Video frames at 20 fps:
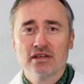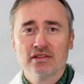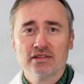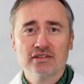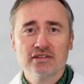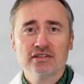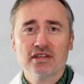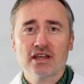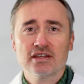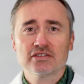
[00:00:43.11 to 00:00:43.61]

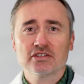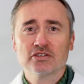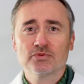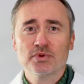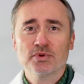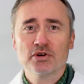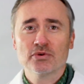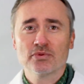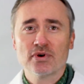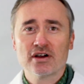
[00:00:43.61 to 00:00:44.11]
This test has
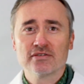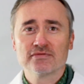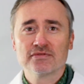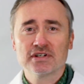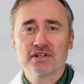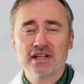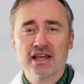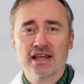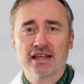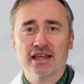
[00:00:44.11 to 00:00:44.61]
been around
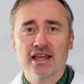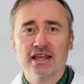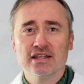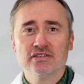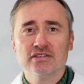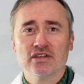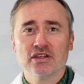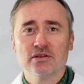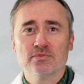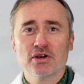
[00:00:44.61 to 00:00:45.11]
for
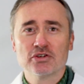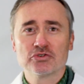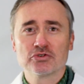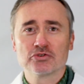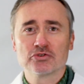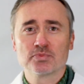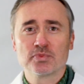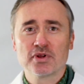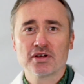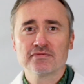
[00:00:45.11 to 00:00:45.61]
decades and
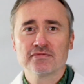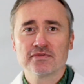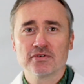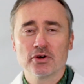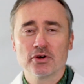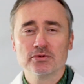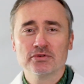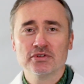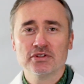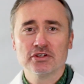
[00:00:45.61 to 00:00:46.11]
measures blood
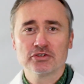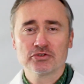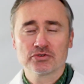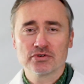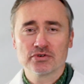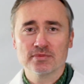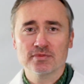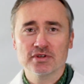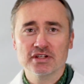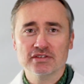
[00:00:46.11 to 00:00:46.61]
flow to the
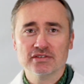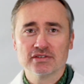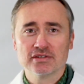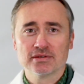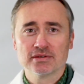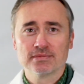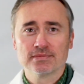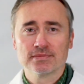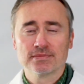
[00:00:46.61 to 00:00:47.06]
extremities.